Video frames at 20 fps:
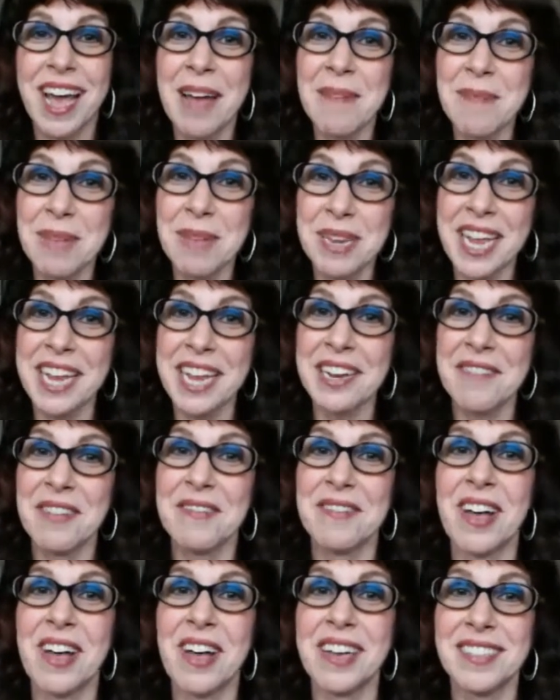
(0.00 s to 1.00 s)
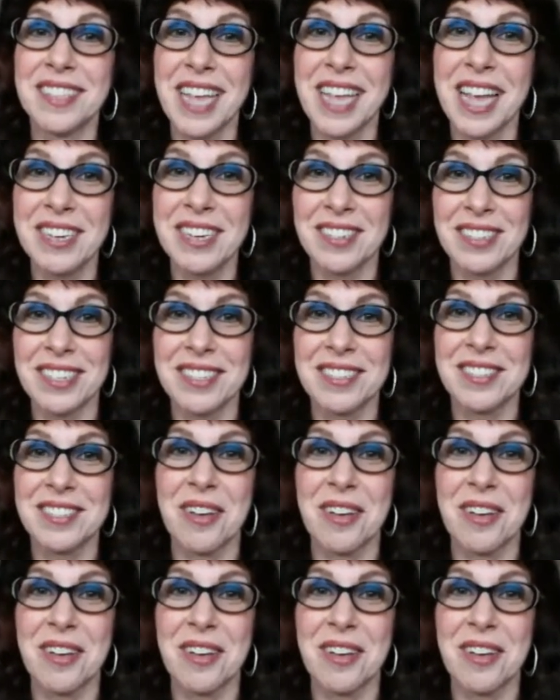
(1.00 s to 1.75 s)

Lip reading: I'm a native of Los Angeles,